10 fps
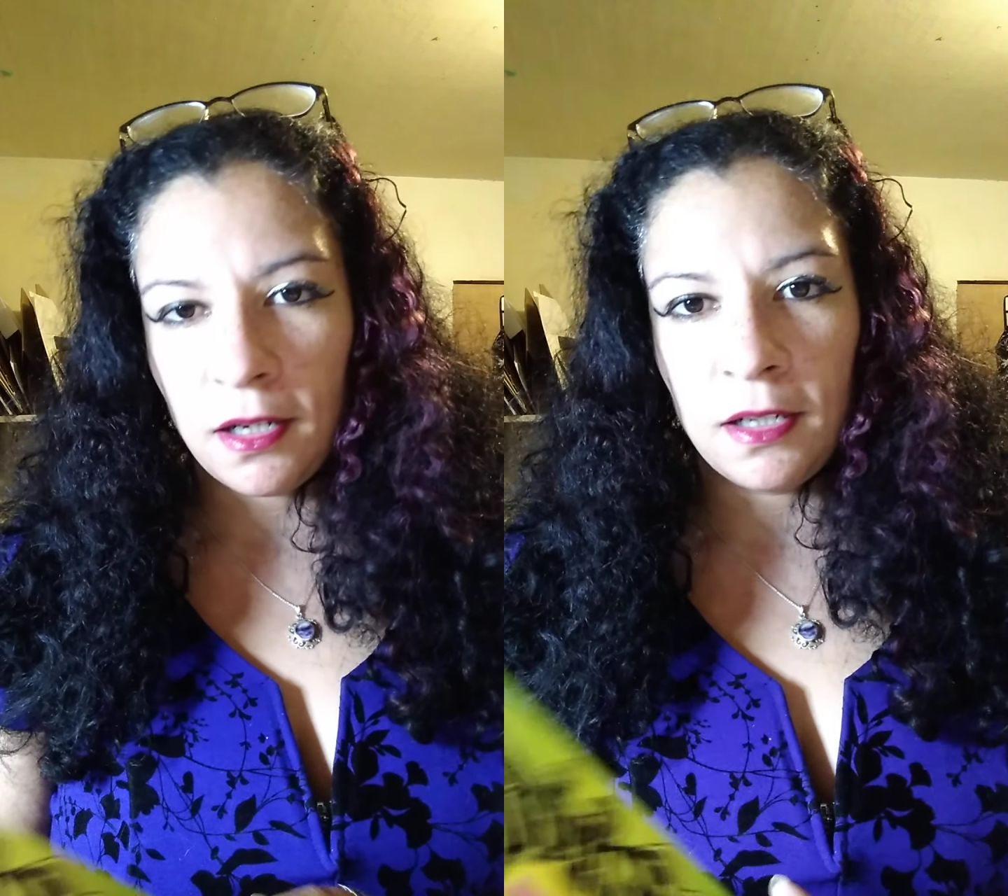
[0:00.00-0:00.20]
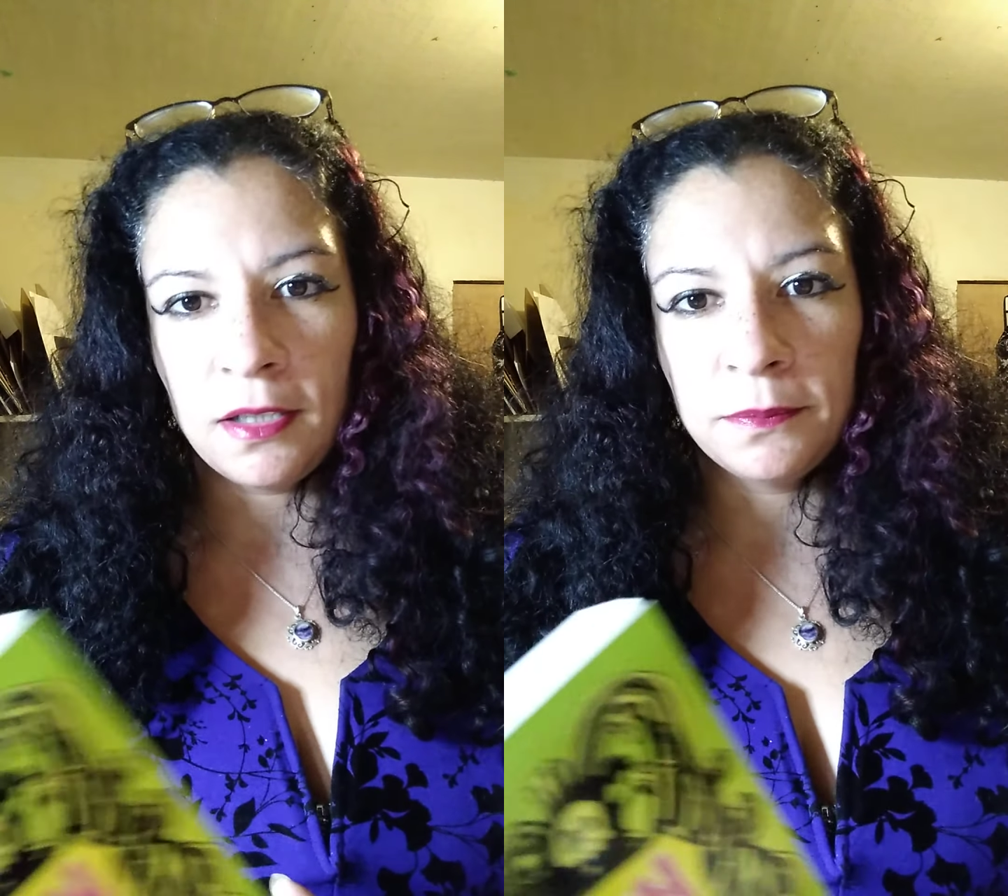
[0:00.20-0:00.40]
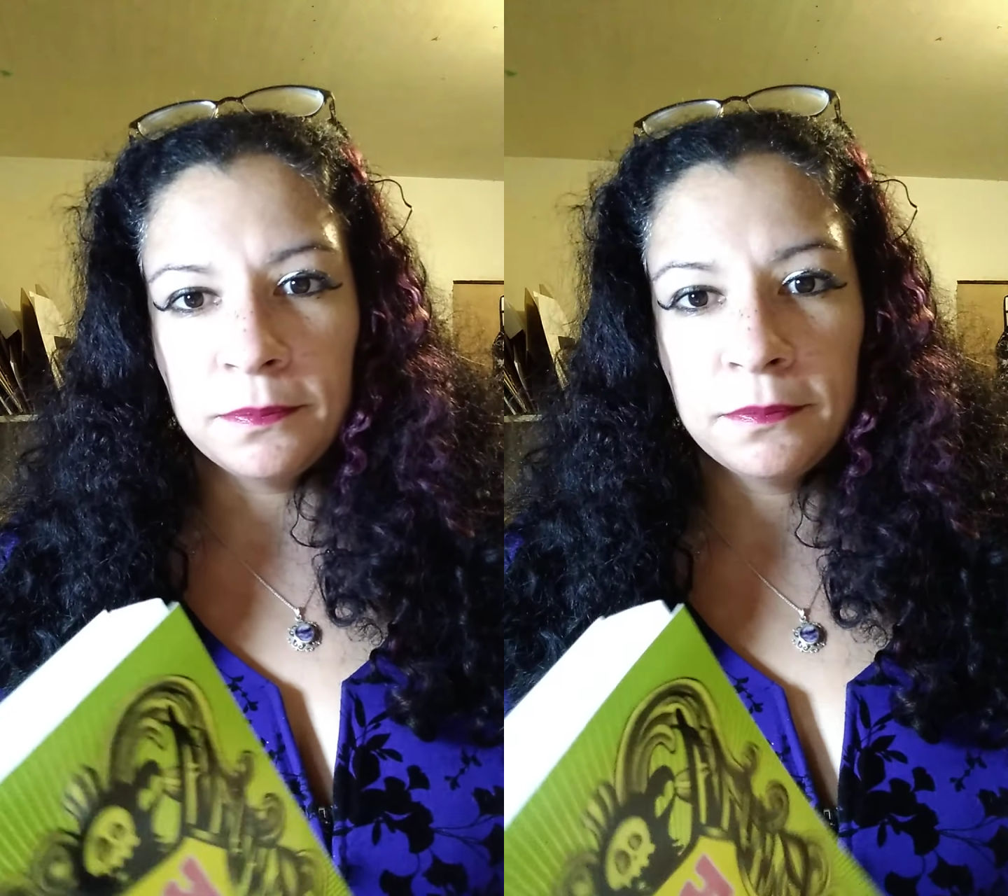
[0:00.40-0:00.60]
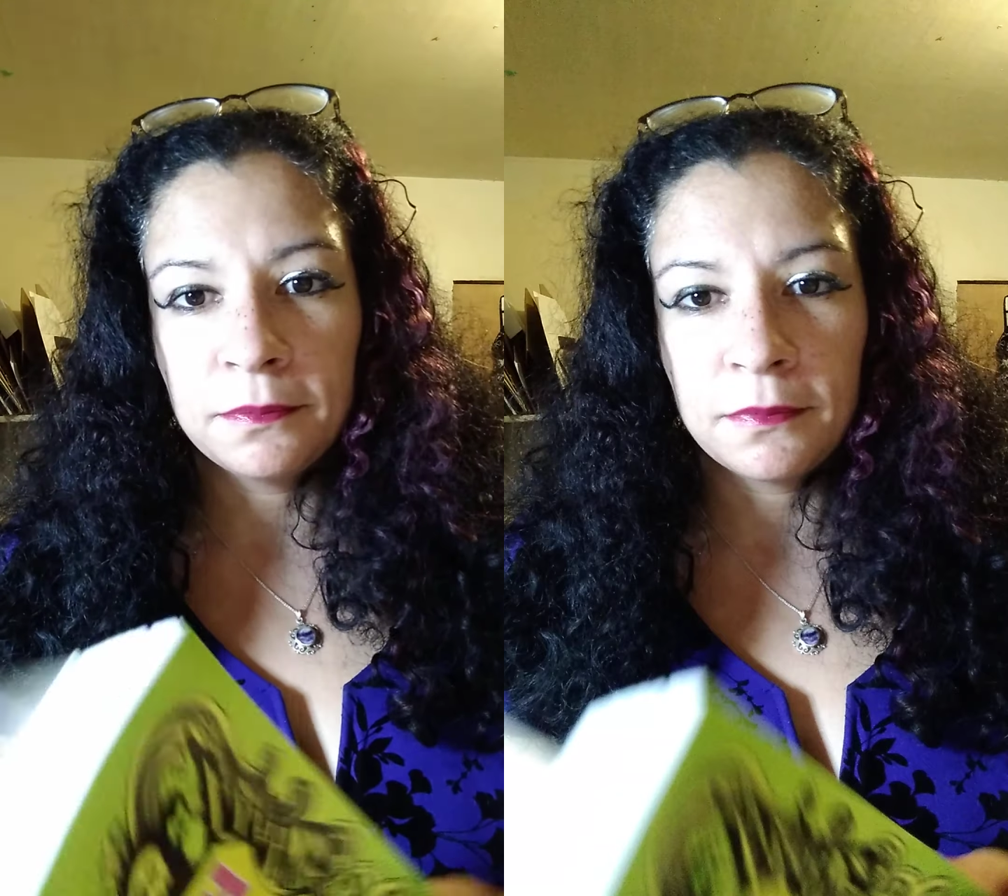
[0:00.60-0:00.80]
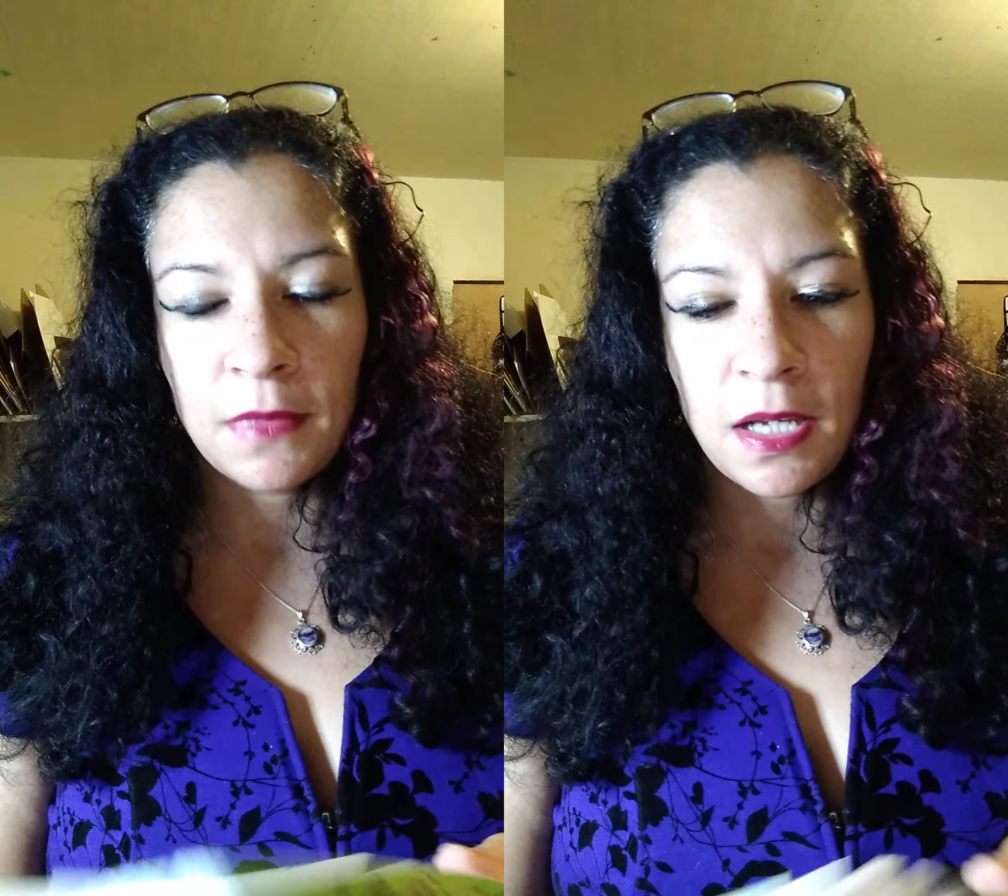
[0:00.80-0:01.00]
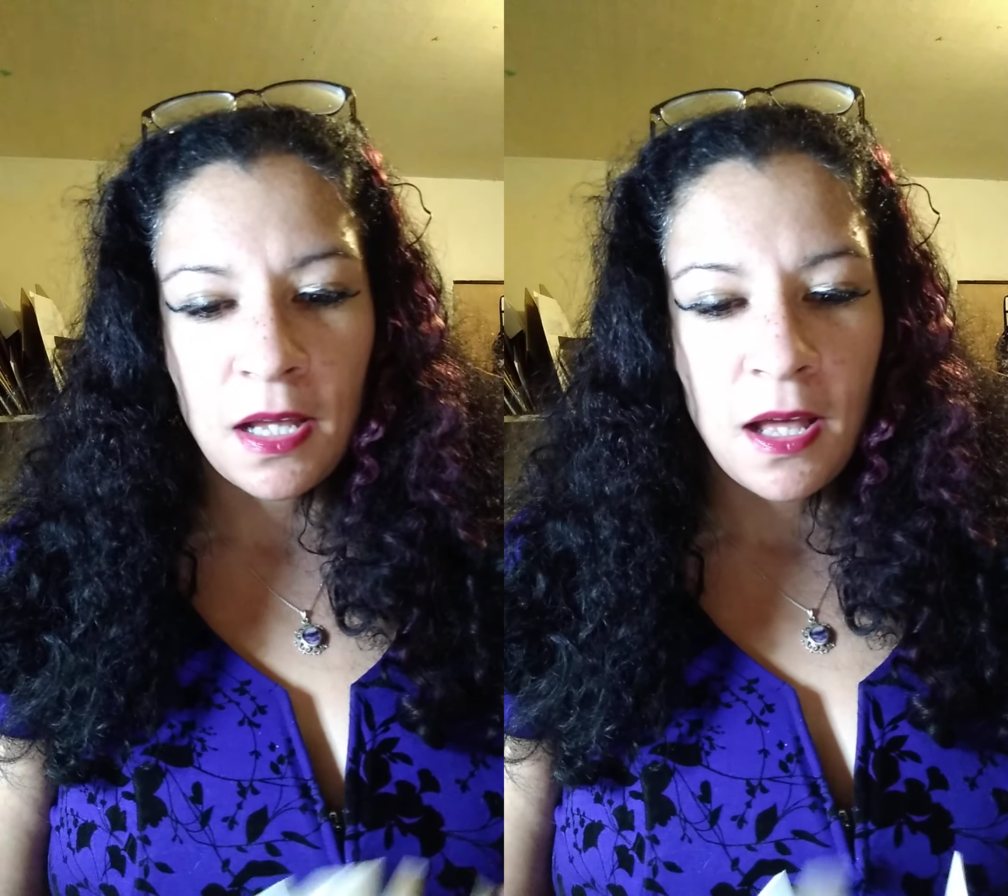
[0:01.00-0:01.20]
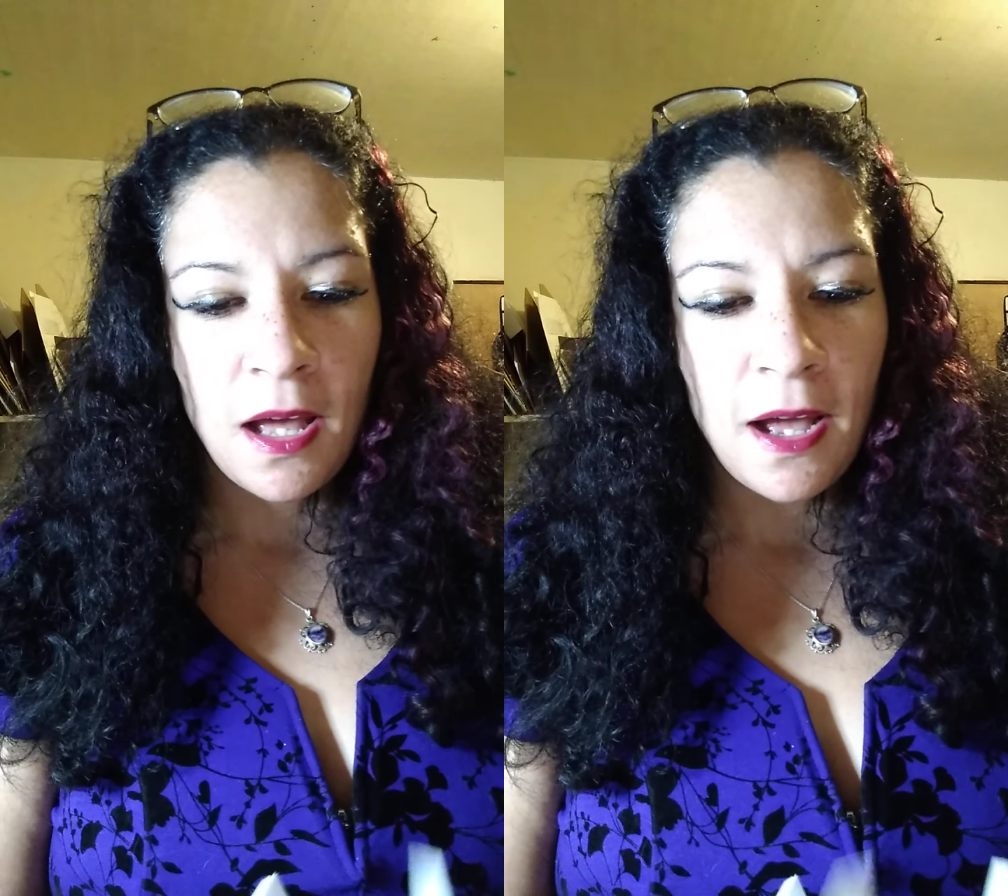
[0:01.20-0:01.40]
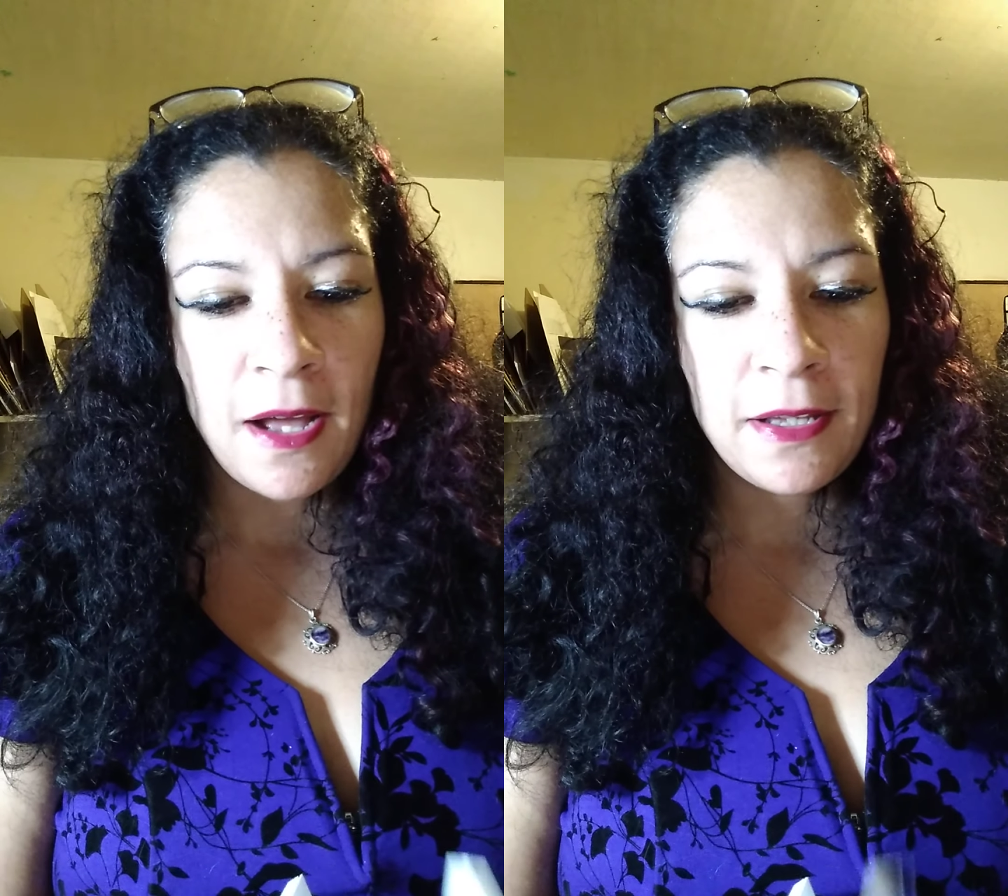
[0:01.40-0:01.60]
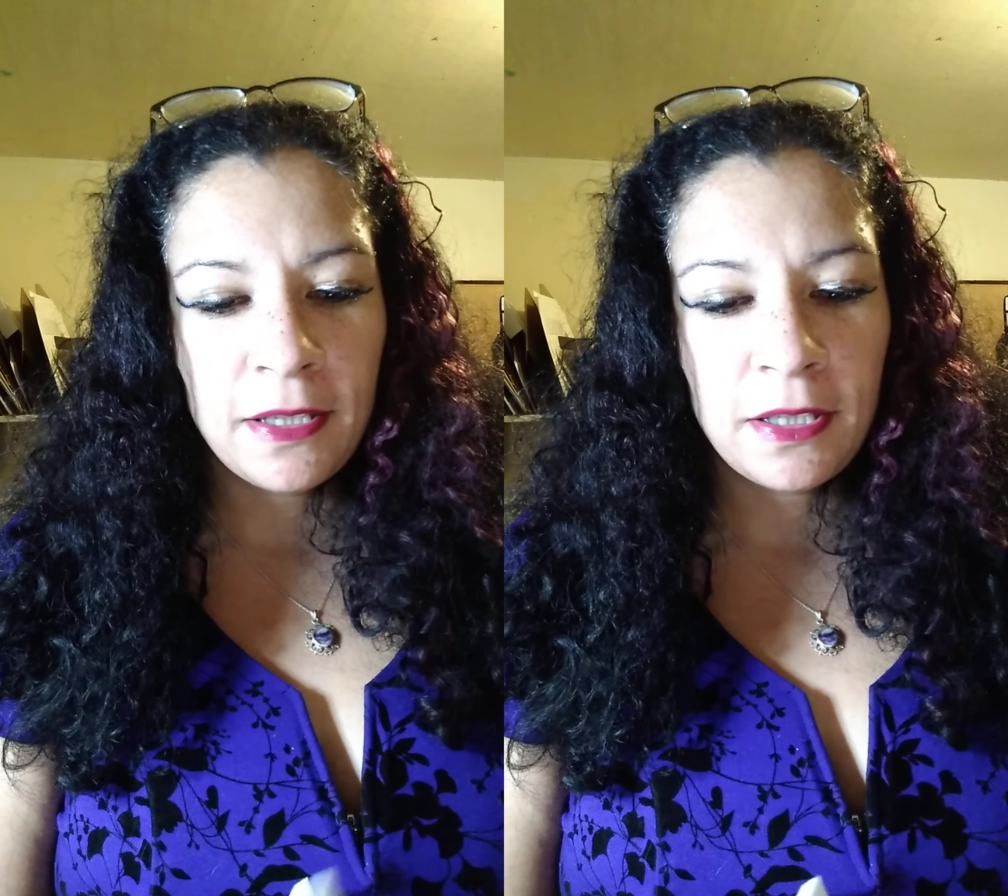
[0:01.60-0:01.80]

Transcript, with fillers: Um, I